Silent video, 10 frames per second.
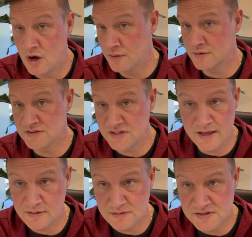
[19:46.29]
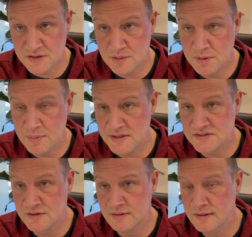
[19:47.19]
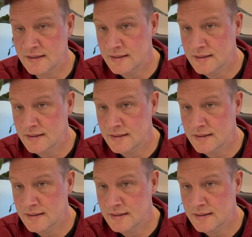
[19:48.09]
other standards that could be based on